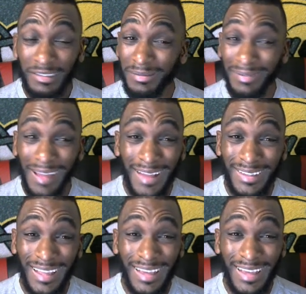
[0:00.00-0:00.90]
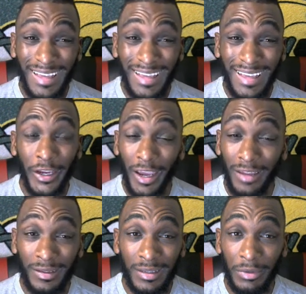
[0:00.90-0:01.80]
that's more arcade
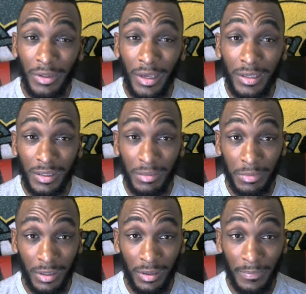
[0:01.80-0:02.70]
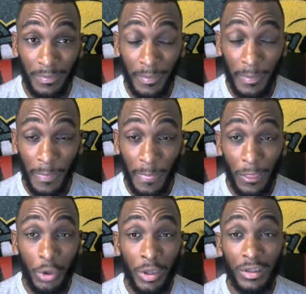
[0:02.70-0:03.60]
than simulation to me.
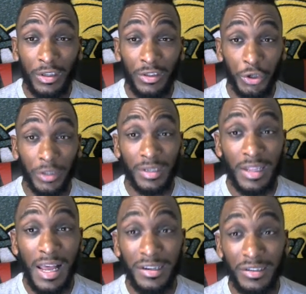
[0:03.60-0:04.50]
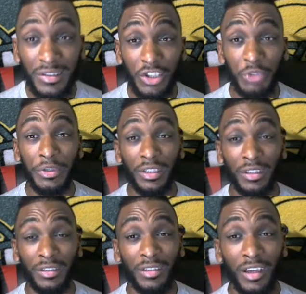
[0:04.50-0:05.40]
You can trick the sliders a little bit,
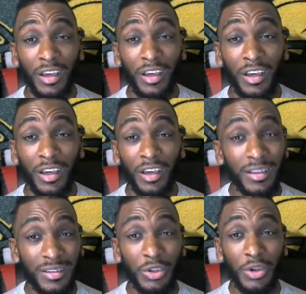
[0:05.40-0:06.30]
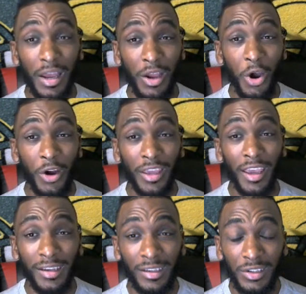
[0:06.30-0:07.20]
and it's still kind of
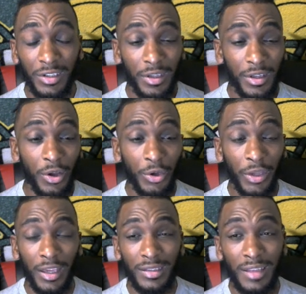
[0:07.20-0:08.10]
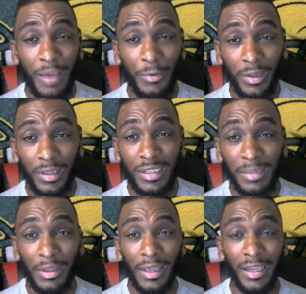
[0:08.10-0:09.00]
arcade-ish. Okay, it's not really
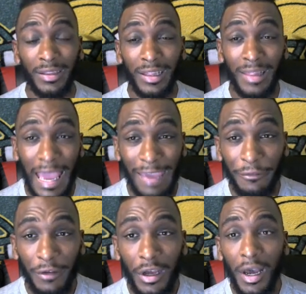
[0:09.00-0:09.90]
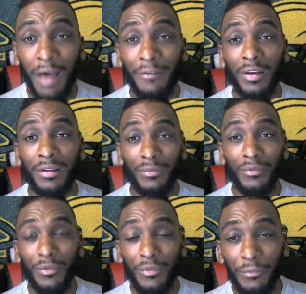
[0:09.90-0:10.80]
simulating the life of a
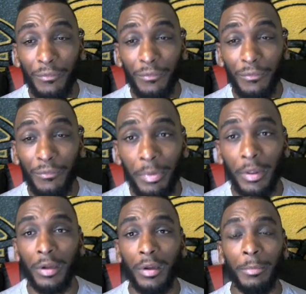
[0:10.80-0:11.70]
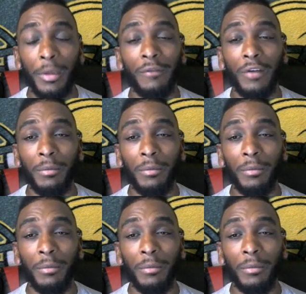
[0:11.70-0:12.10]
football player. I mean, of a